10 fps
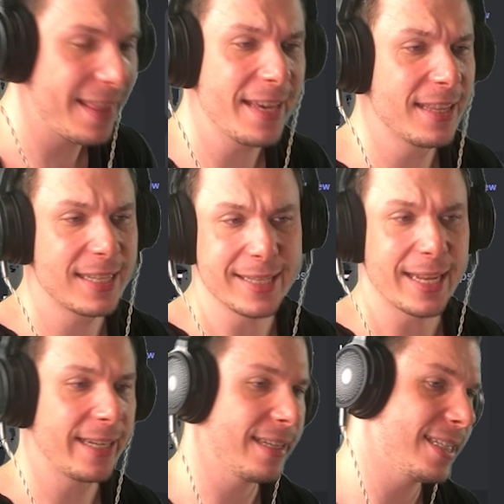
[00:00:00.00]
think this is
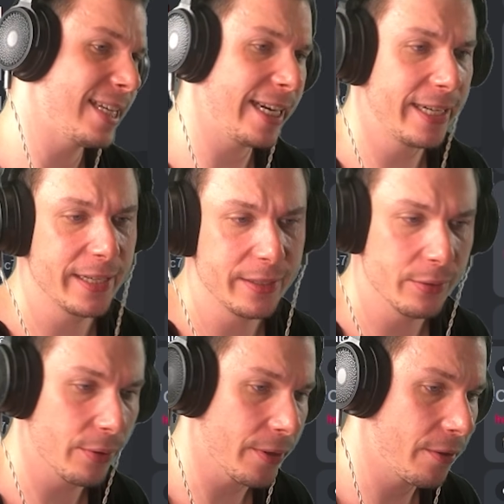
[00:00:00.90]
like a second
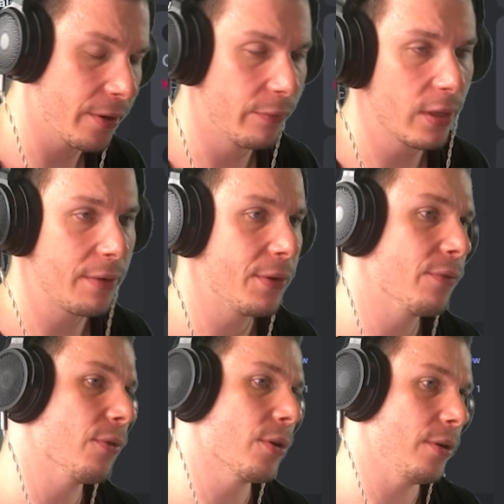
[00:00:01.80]
or third VOD review
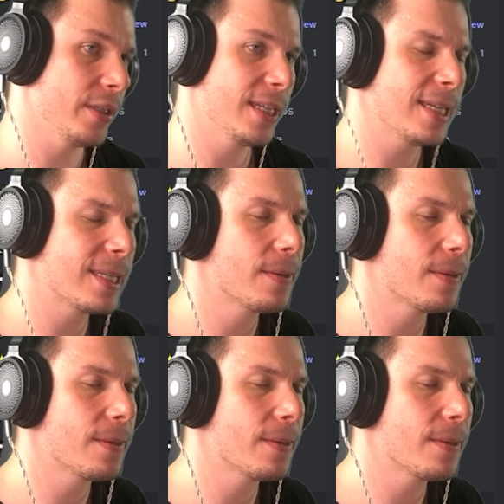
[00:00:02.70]
for Honzis.